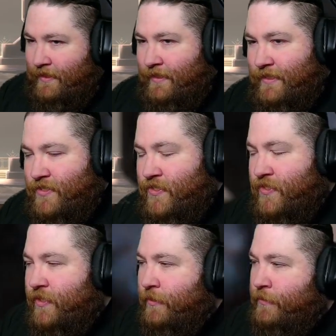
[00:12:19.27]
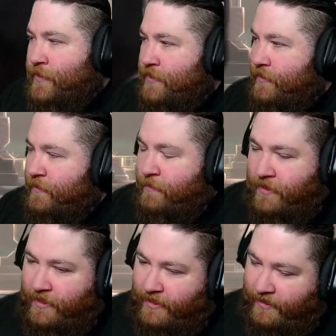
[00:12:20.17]
That's so
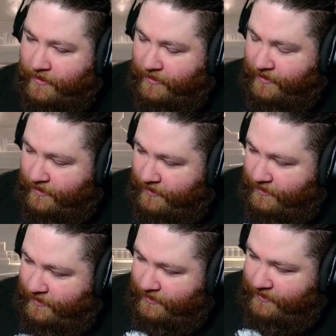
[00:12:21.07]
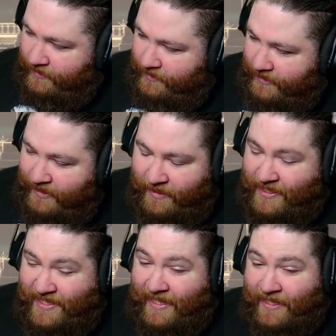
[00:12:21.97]
stupid. And the
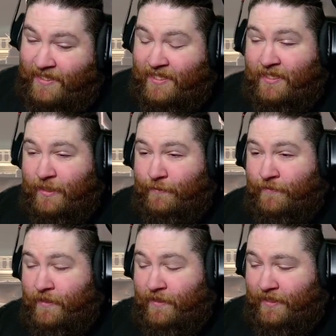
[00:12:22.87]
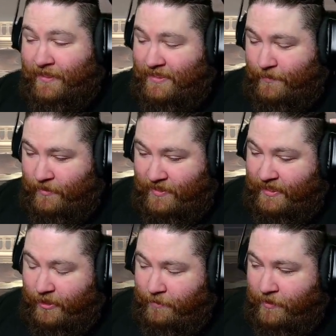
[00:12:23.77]
status stuff, the thing that's supposed to
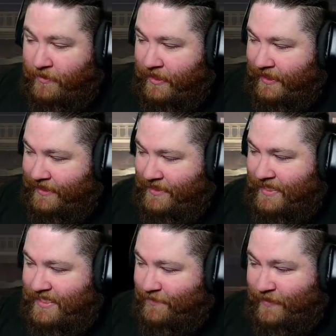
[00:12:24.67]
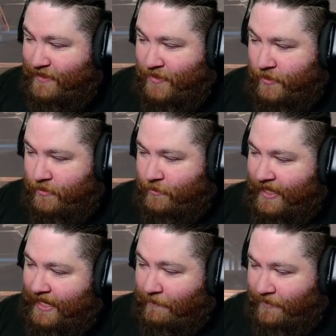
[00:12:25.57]
help you not get status effects, they're
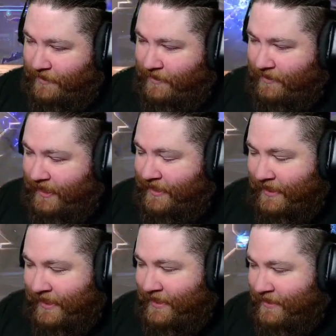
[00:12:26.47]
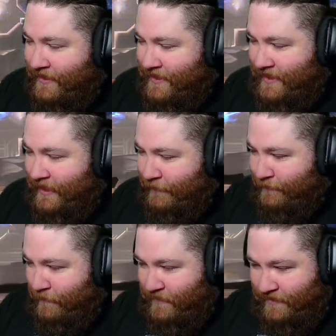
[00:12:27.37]
crap. I can say
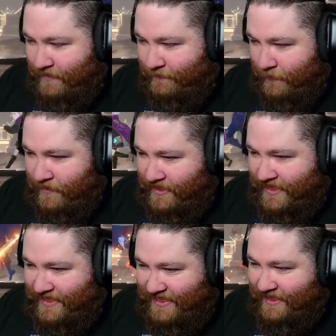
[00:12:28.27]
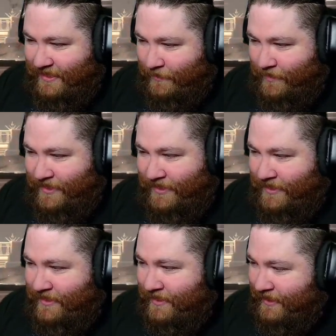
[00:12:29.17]
from the testing that we
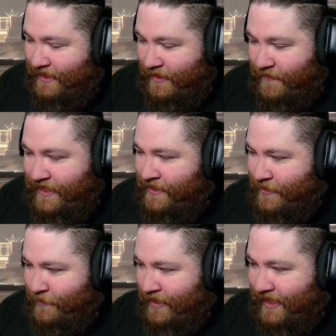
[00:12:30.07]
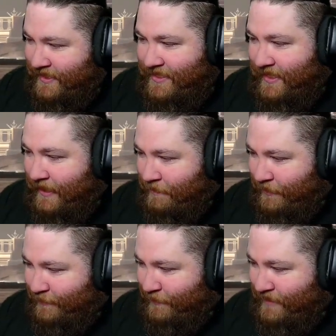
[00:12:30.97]
did, they do not stop
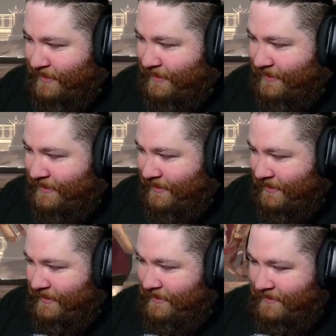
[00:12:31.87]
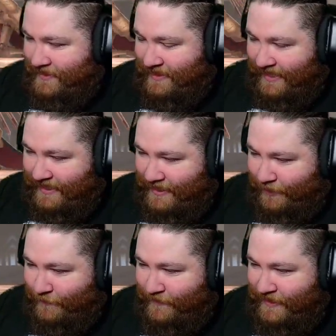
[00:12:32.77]
you from getting the status
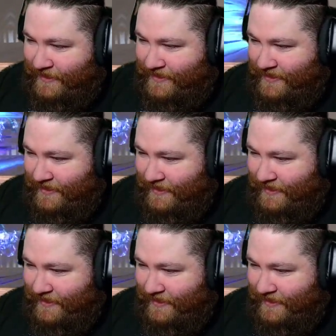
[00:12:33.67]
effects.